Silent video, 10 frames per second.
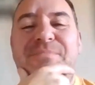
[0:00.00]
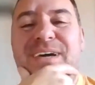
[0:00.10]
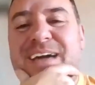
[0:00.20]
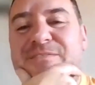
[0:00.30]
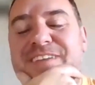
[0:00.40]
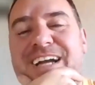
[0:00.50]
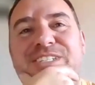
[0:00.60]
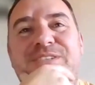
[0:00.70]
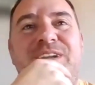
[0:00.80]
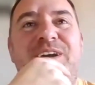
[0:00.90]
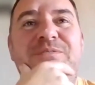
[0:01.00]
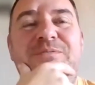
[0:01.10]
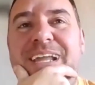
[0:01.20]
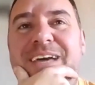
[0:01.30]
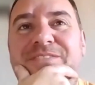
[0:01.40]
Milan Fashion
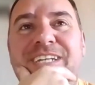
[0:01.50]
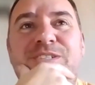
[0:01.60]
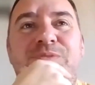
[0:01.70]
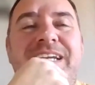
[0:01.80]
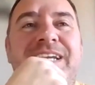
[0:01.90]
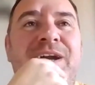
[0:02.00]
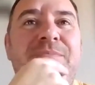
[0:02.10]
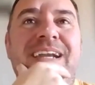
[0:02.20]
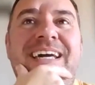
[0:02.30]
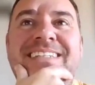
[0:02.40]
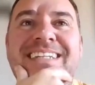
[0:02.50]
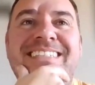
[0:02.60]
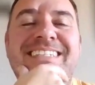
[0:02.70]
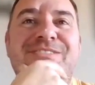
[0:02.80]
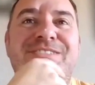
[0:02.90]
Week, not in Milan.
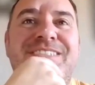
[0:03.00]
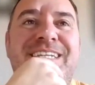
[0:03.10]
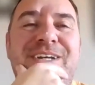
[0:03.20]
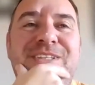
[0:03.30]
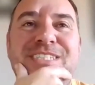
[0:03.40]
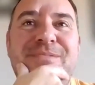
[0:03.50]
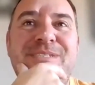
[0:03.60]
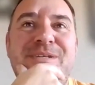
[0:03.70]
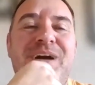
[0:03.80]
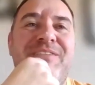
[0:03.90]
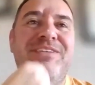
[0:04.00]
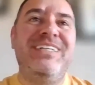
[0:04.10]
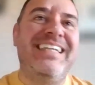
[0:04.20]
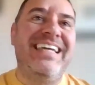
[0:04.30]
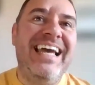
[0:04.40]
That's an interesting concept in
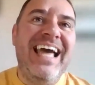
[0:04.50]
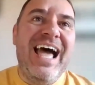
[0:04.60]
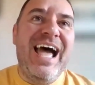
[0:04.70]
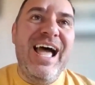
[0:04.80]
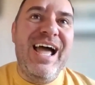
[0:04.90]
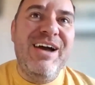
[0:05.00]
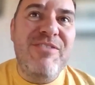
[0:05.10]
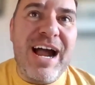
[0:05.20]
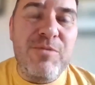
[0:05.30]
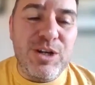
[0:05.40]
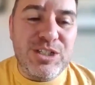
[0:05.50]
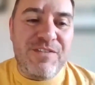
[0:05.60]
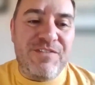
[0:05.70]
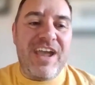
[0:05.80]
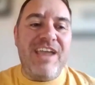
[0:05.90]
Wakefield, isn't it? Right, what's
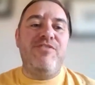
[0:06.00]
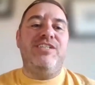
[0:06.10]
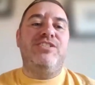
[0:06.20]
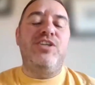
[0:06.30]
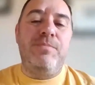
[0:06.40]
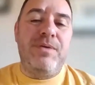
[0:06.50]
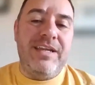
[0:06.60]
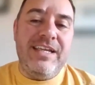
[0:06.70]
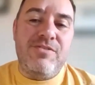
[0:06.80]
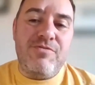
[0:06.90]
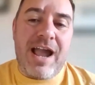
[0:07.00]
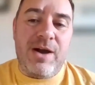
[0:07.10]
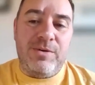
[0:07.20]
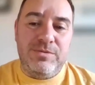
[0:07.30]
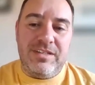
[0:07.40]
your favourite Super League
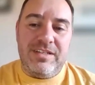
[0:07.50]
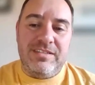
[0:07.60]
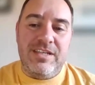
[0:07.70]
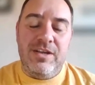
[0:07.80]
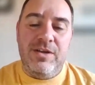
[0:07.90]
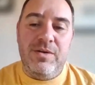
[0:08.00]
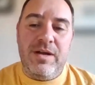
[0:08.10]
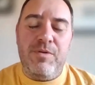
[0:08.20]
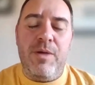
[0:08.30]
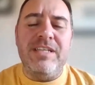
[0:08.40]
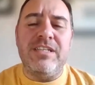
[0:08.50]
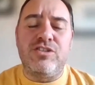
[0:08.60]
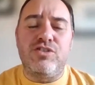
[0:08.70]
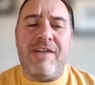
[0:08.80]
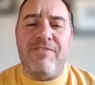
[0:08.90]
ground to? Probably as a
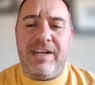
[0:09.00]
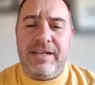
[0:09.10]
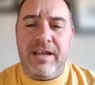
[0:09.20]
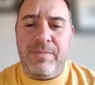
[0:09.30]
travelling.